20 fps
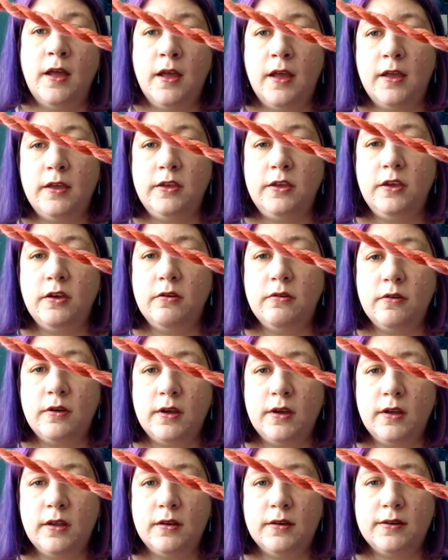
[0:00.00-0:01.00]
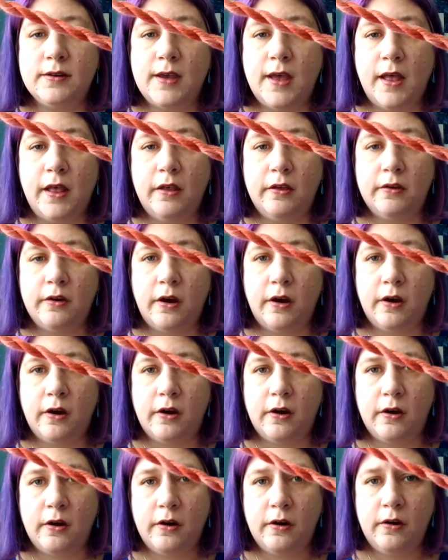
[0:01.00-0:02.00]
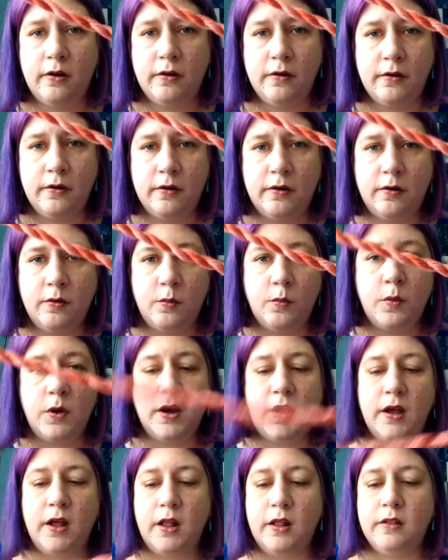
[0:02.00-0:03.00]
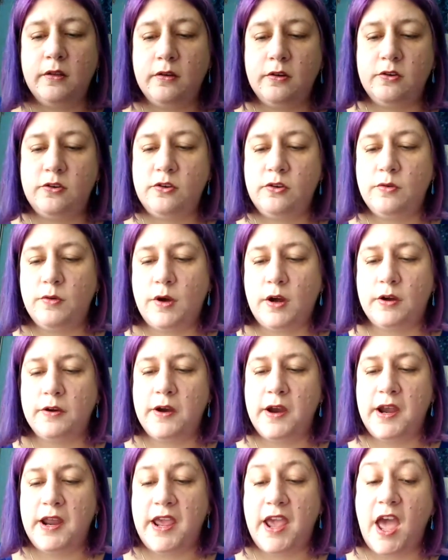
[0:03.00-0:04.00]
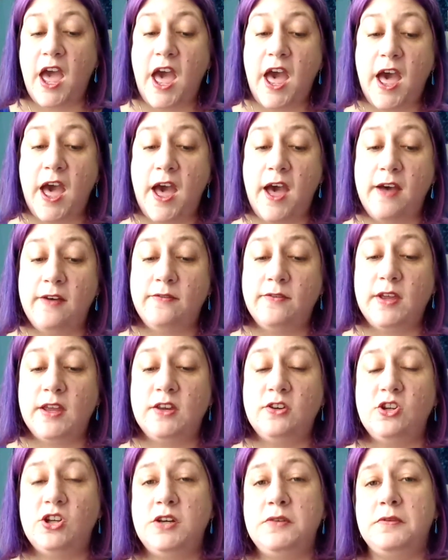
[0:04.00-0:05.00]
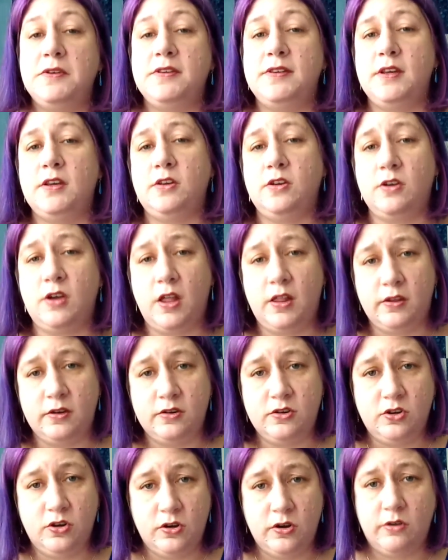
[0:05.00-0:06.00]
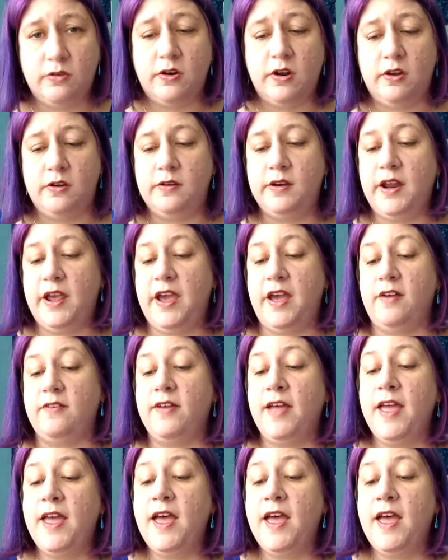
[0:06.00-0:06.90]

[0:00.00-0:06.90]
You can tell her what colors you already have, and she will send you colors you don't already have.